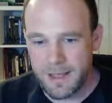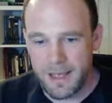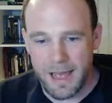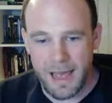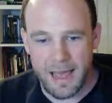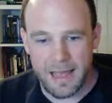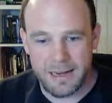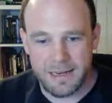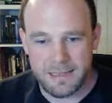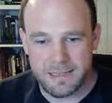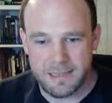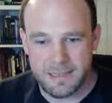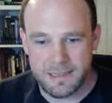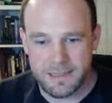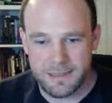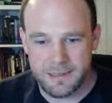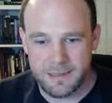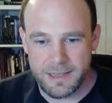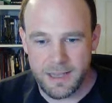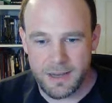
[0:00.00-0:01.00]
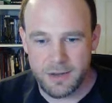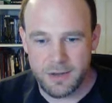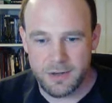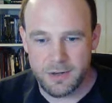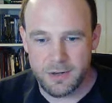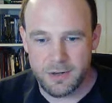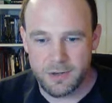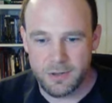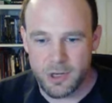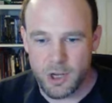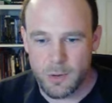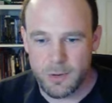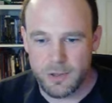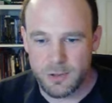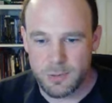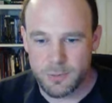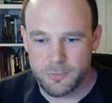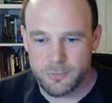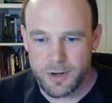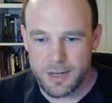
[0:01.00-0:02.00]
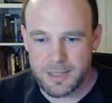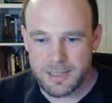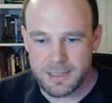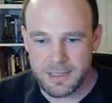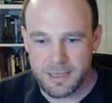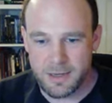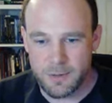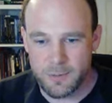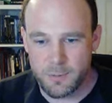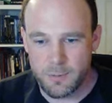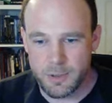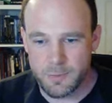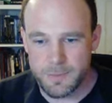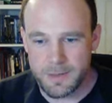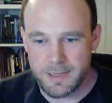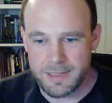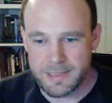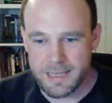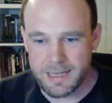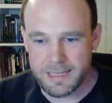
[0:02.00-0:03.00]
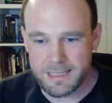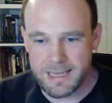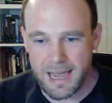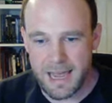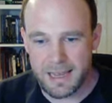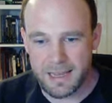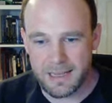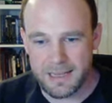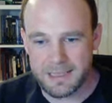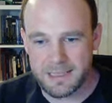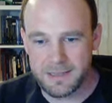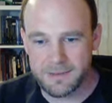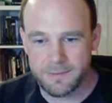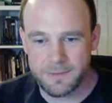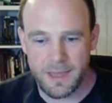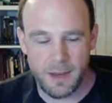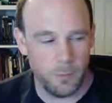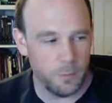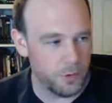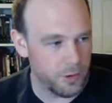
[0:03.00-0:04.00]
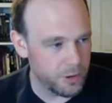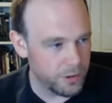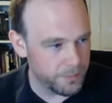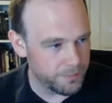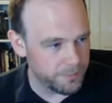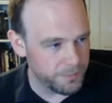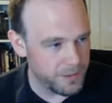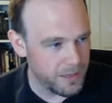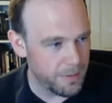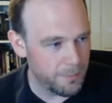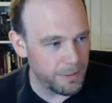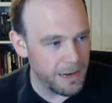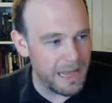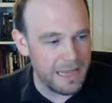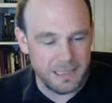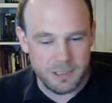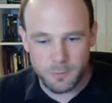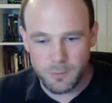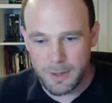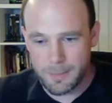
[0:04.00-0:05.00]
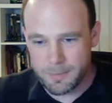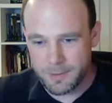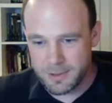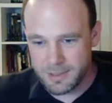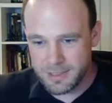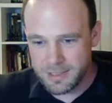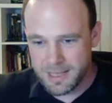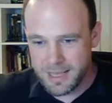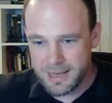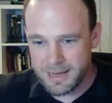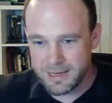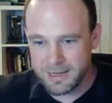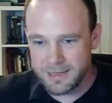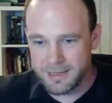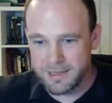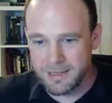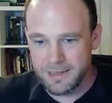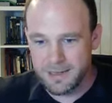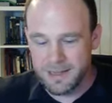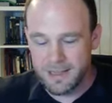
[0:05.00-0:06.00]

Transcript: and they can go into a frenzy, which means they attack as if they were a blast weapon, so they can